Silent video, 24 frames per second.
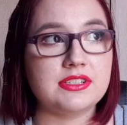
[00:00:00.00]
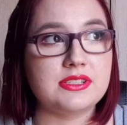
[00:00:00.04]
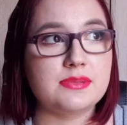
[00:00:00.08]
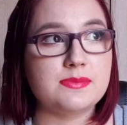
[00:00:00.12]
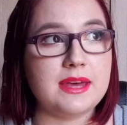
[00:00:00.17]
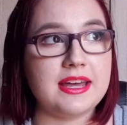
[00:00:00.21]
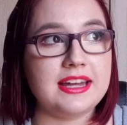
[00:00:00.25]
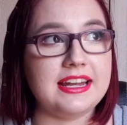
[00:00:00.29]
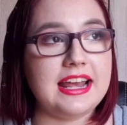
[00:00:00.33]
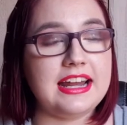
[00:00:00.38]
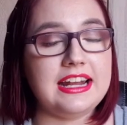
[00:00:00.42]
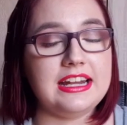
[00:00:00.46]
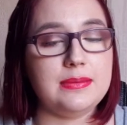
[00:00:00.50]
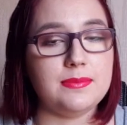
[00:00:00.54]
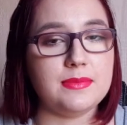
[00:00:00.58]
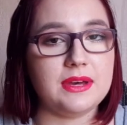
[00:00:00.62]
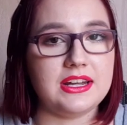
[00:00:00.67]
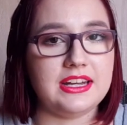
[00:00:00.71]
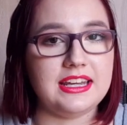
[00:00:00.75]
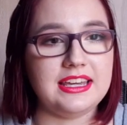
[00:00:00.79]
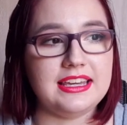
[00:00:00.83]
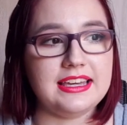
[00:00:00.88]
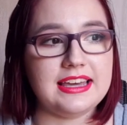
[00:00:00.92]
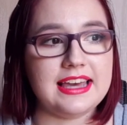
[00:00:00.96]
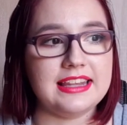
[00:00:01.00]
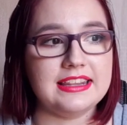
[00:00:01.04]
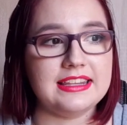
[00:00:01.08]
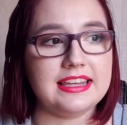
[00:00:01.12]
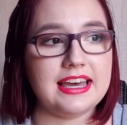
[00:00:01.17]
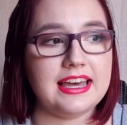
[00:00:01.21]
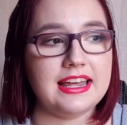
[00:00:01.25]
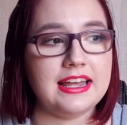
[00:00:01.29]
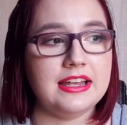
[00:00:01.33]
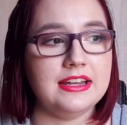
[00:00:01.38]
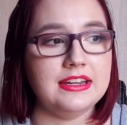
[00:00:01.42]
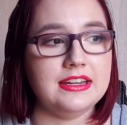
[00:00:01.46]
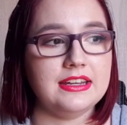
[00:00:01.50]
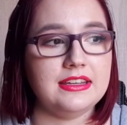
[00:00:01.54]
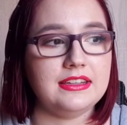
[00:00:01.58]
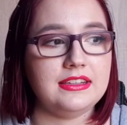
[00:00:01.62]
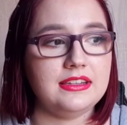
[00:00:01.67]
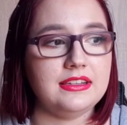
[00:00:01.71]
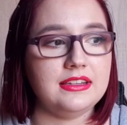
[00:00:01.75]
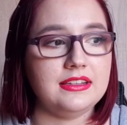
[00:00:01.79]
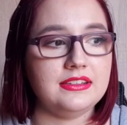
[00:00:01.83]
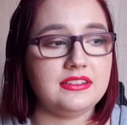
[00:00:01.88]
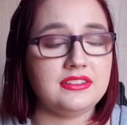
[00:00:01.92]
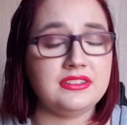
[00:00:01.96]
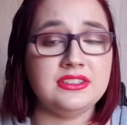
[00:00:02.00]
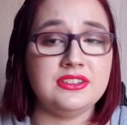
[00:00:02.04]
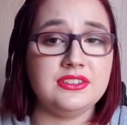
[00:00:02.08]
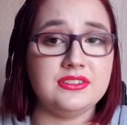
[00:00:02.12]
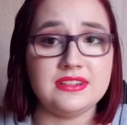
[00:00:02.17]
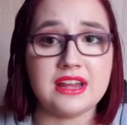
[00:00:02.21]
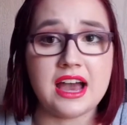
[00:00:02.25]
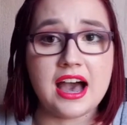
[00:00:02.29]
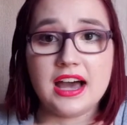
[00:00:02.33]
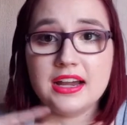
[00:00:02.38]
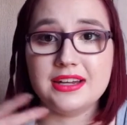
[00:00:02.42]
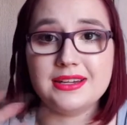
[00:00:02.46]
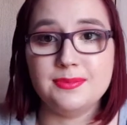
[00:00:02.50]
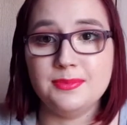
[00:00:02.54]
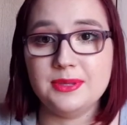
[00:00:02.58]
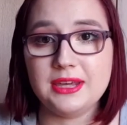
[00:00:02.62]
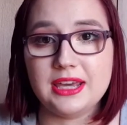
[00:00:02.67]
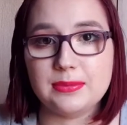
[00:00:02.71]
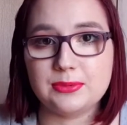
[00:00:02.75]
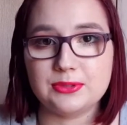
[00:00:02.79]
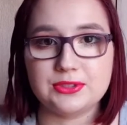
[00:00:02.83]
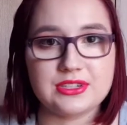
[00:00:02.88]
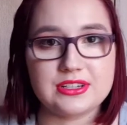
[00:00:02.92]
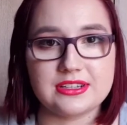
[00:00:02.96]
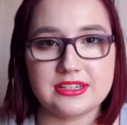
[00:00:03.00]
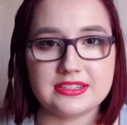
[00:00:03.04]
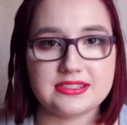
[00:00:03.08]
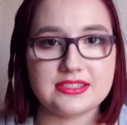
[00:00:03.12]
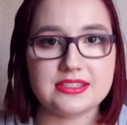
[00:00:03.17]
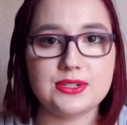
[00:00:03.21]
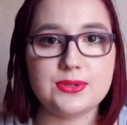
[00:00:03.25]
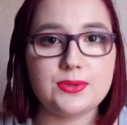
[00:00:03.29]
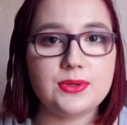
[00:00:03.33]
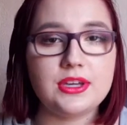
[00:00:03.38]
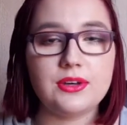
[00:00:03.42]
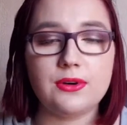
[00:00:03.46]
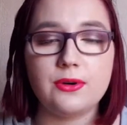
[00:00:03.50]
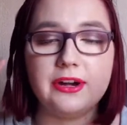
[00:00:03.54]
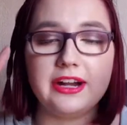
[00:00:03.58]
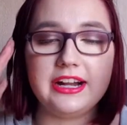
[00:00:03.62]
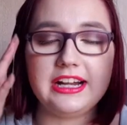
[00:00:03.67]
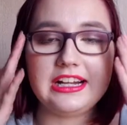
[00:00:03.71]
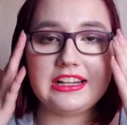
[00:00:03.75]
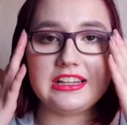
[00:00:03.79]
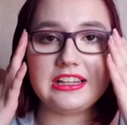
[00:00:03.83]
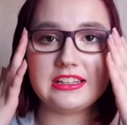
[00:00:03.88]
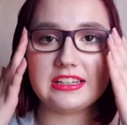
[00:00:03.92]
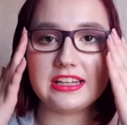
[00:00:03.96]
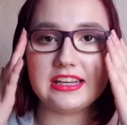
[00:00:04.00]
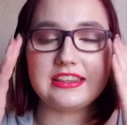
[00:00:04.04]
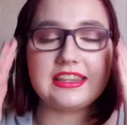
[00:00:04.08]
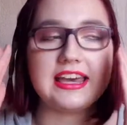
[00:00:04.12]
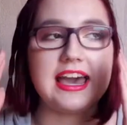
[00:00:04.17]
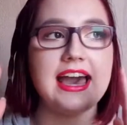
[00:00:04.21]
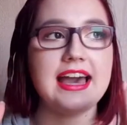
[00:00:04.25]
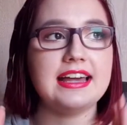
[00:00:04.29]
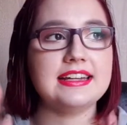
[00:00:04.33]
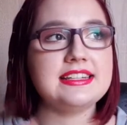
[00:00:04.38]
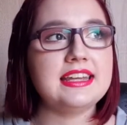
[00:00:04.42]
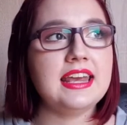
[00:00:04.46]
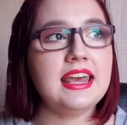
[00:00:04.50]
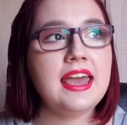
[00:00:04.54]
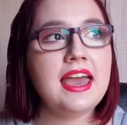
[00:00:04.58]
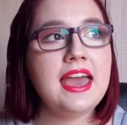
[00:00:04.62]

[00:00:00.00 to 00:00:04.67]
spend any money and then not be able to listen to it or anything like that.